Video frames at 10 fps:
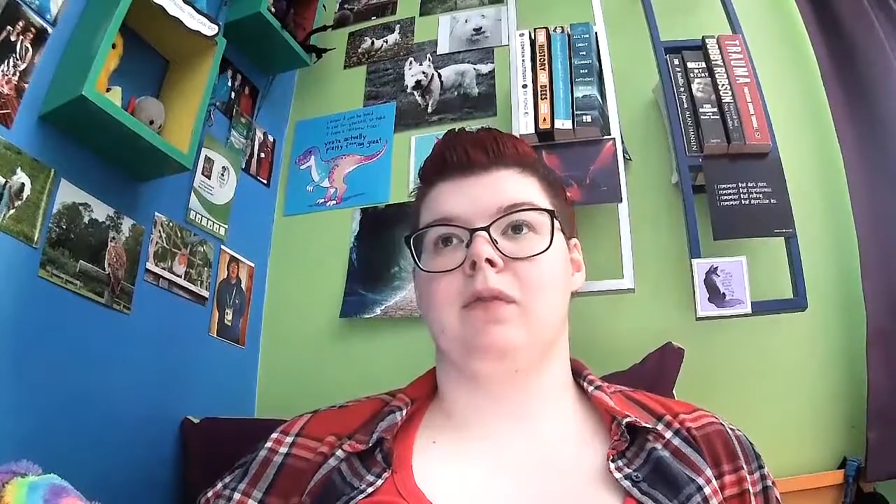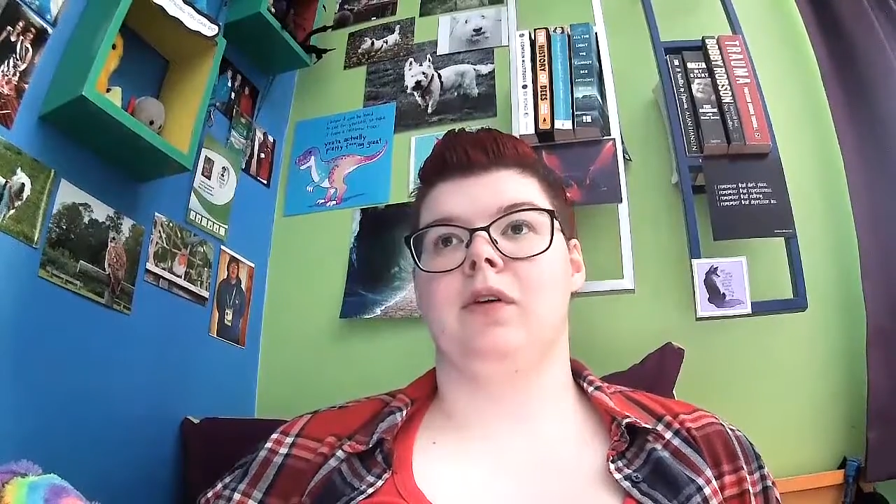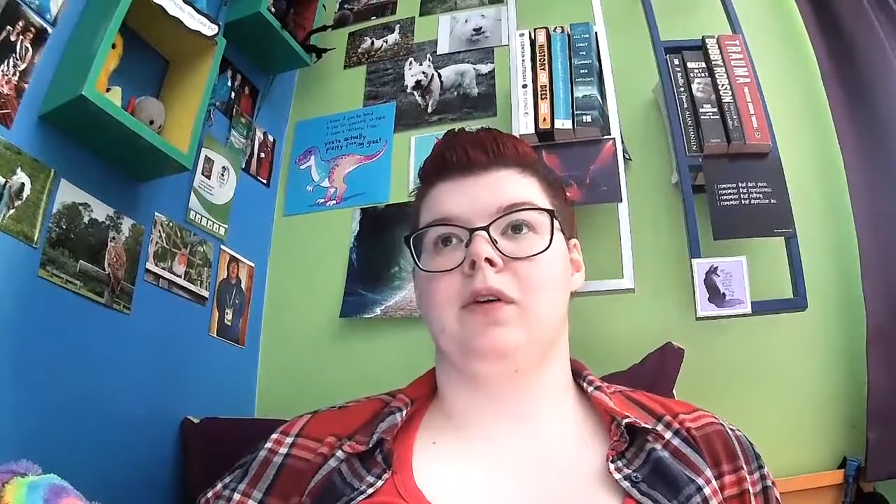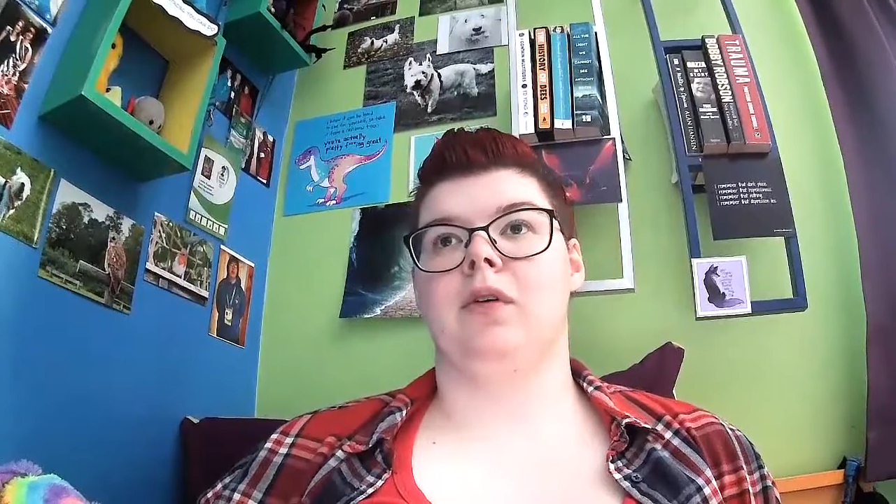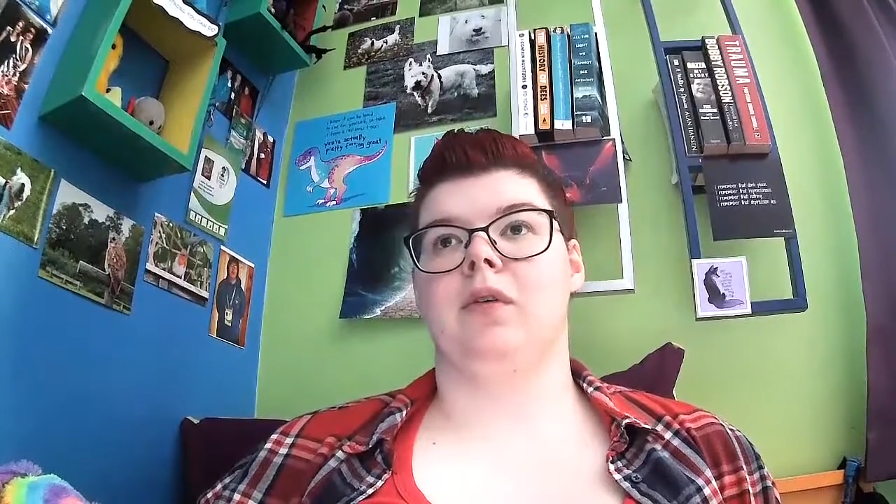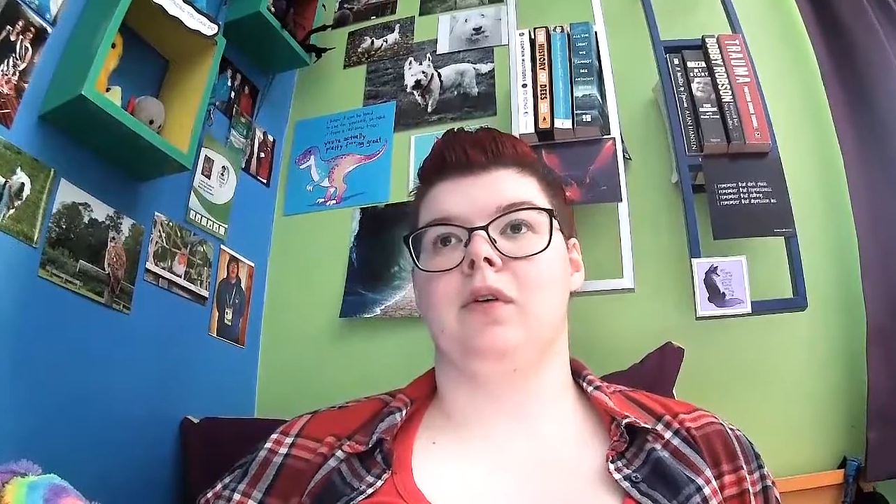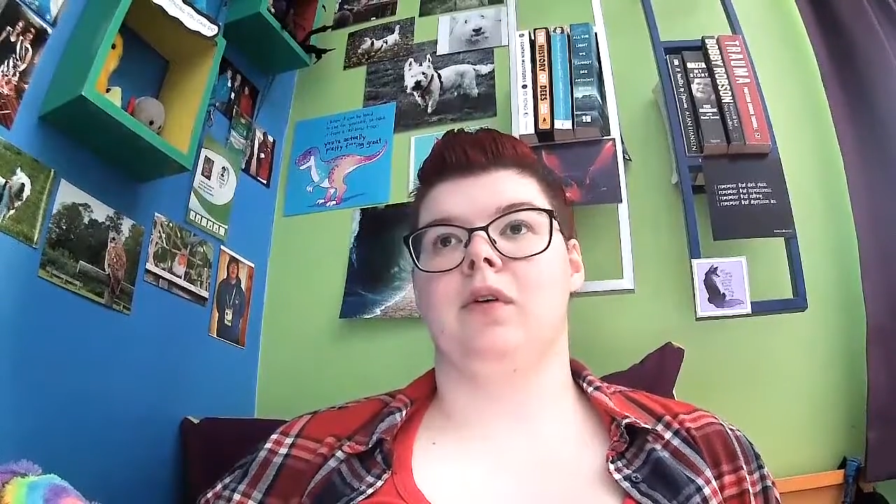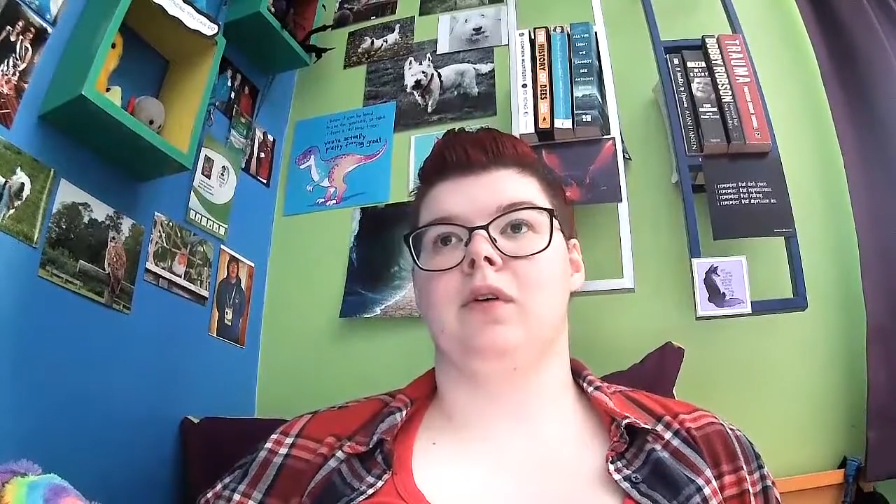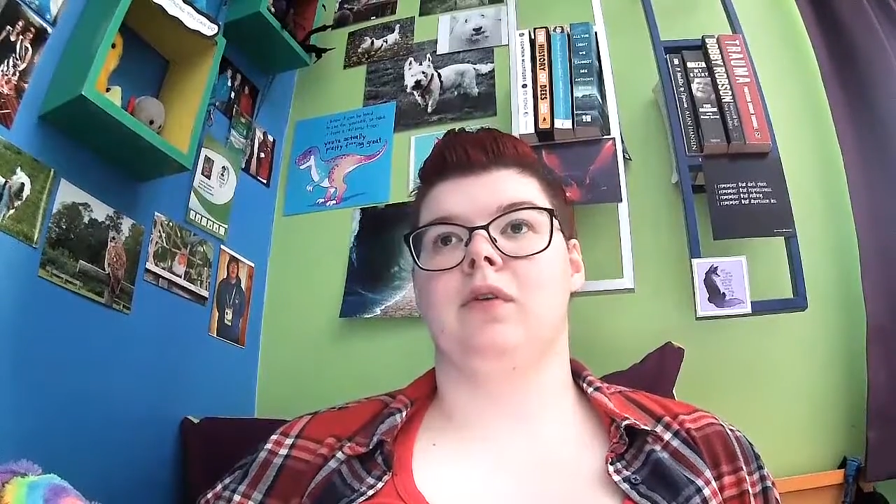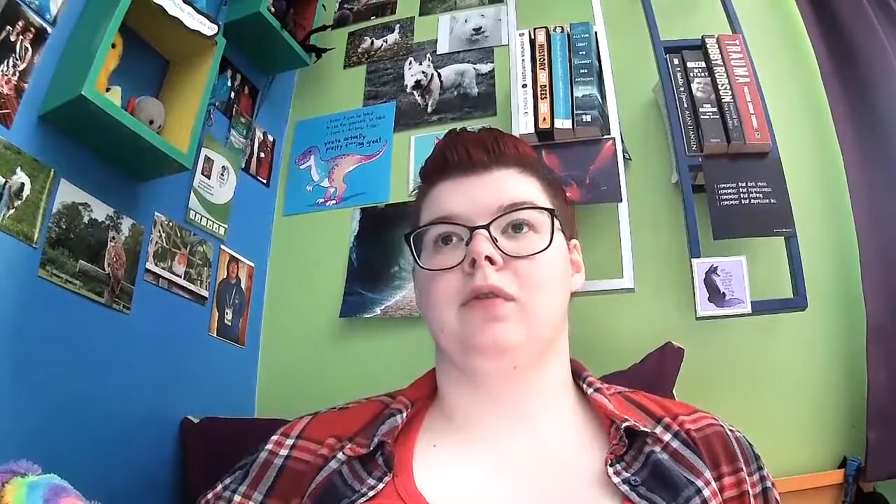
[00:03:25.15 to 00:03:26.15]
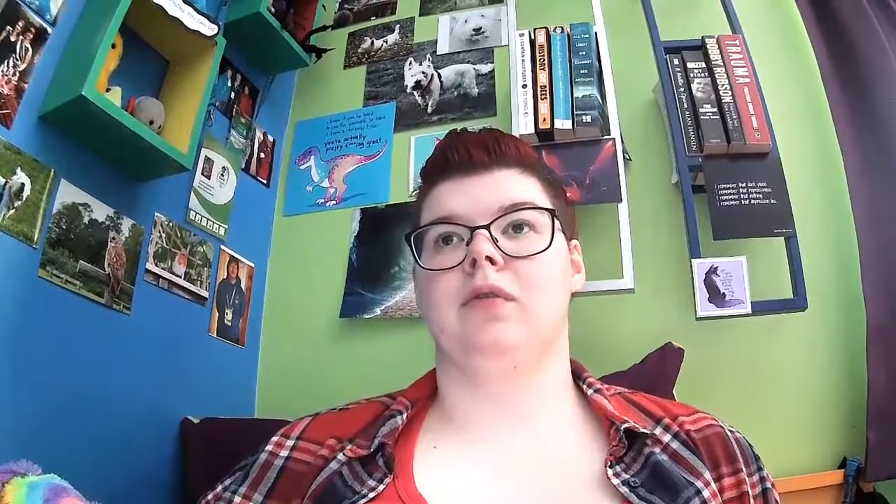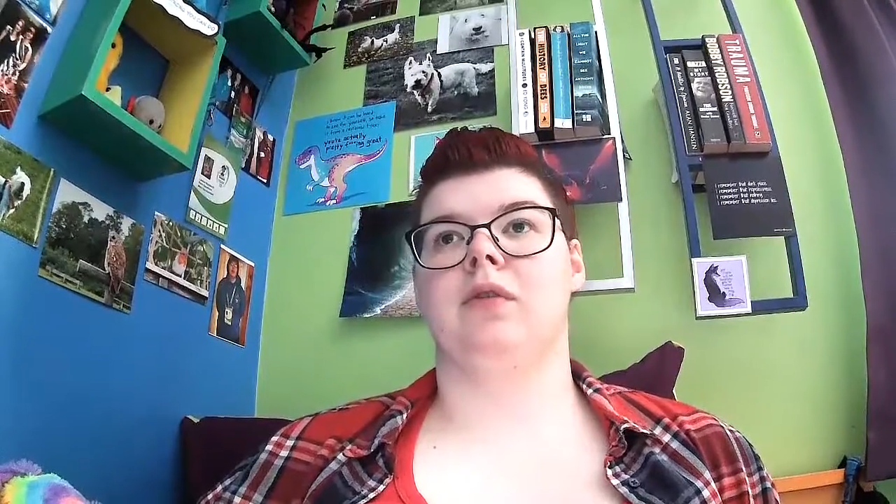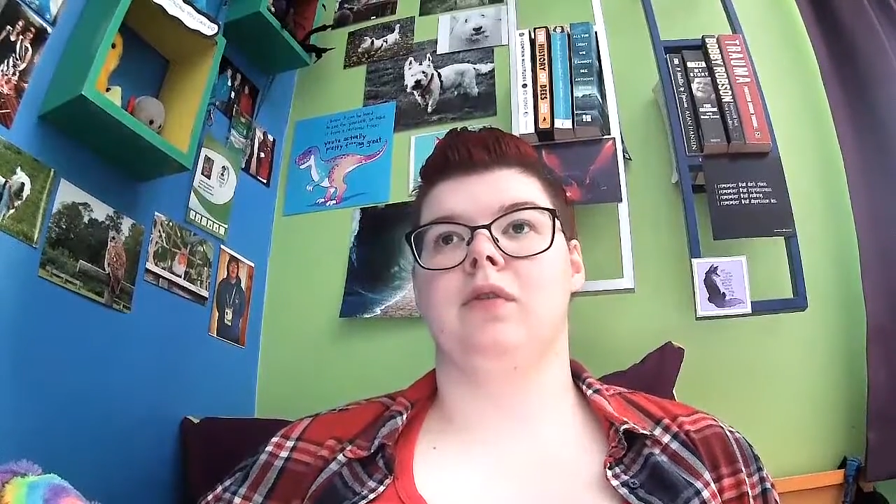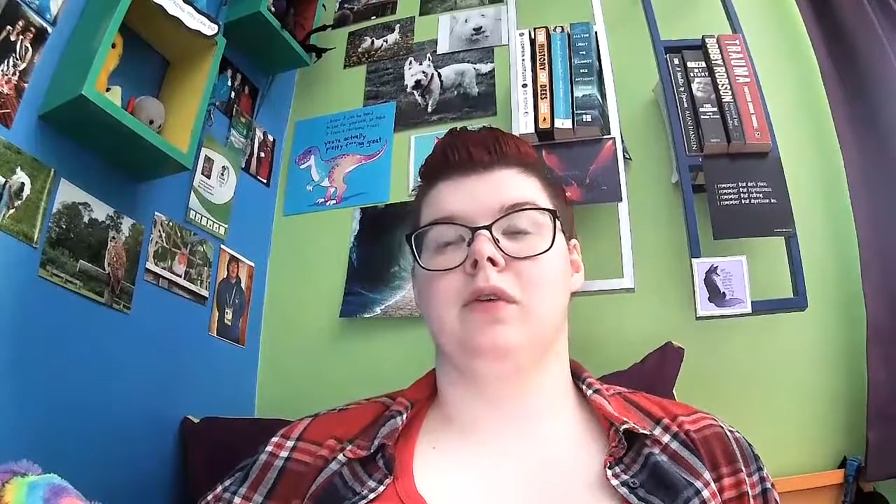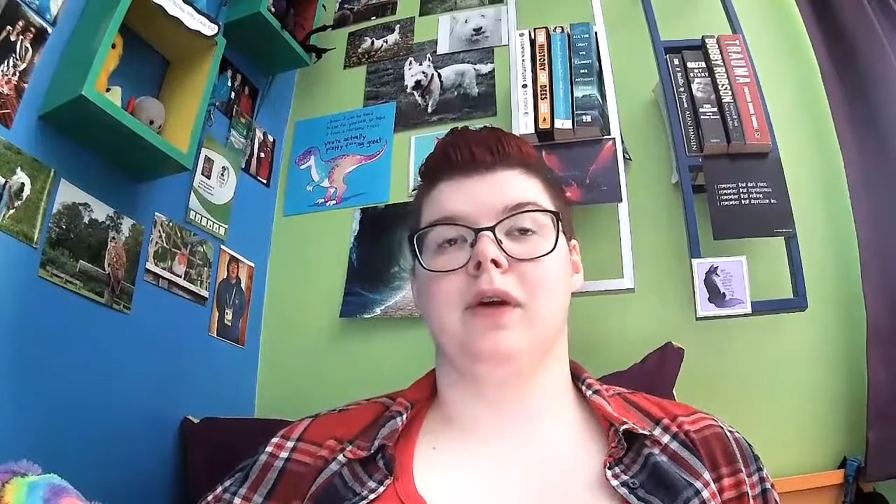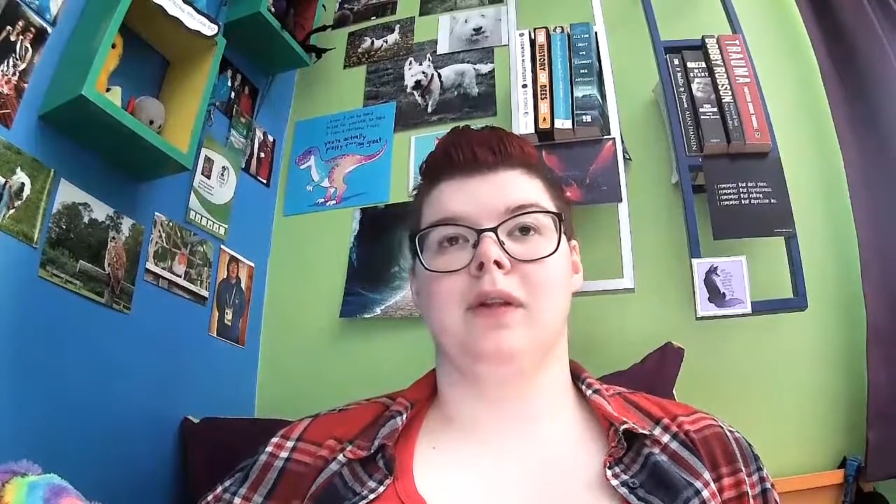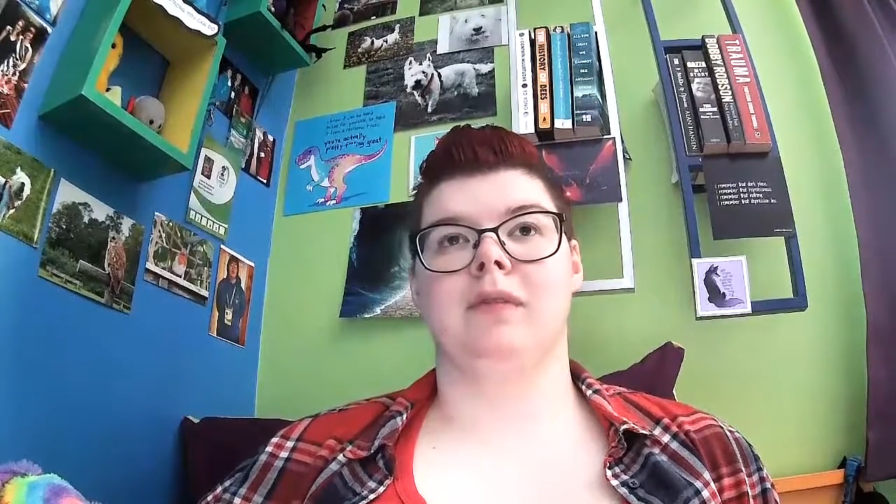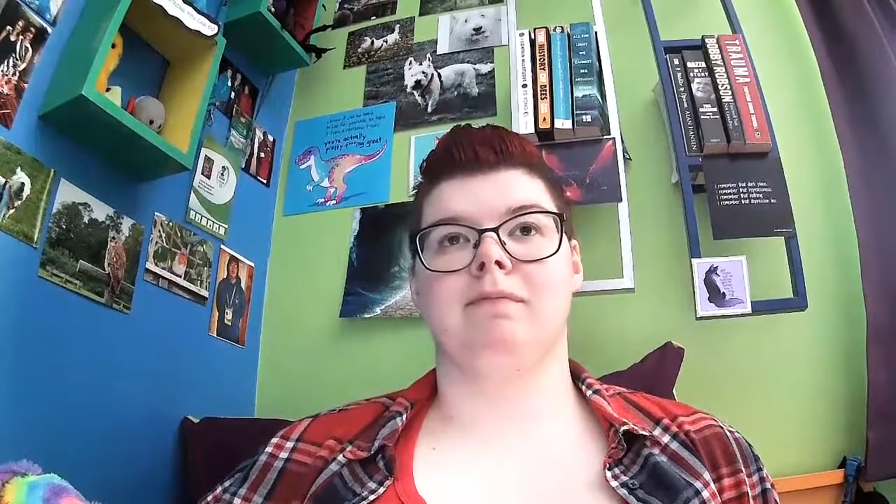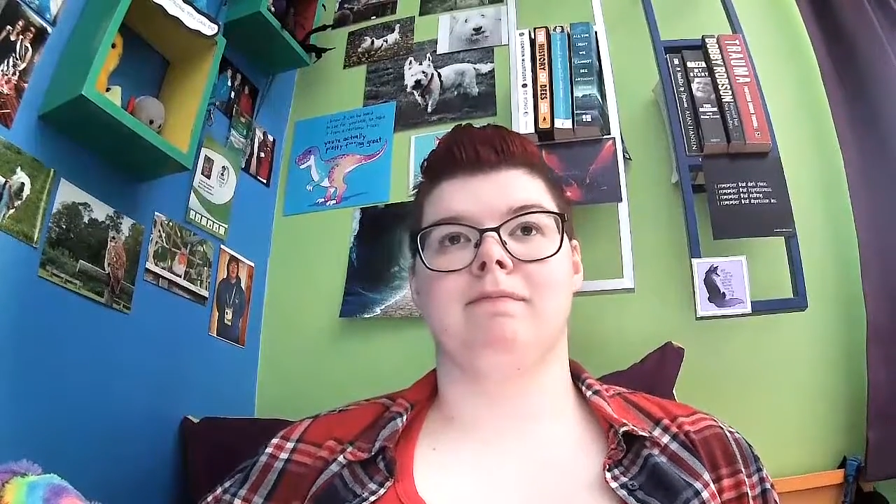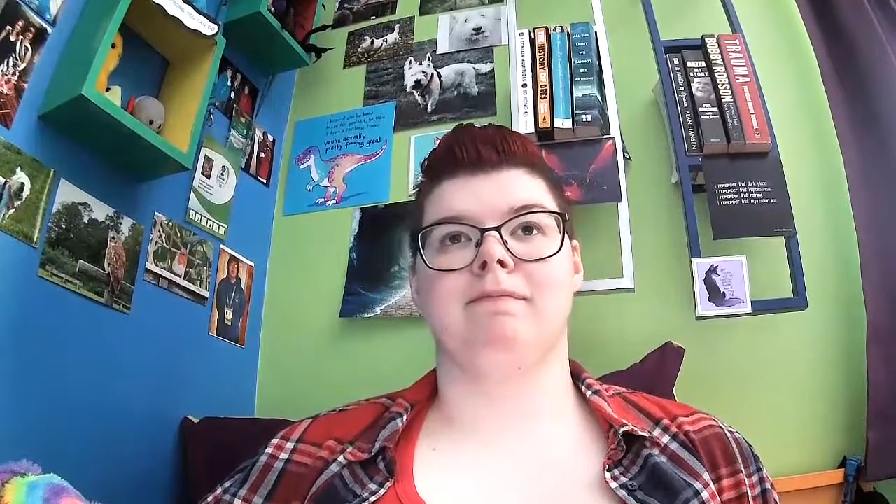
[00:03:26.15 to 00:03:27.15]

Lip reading: to attending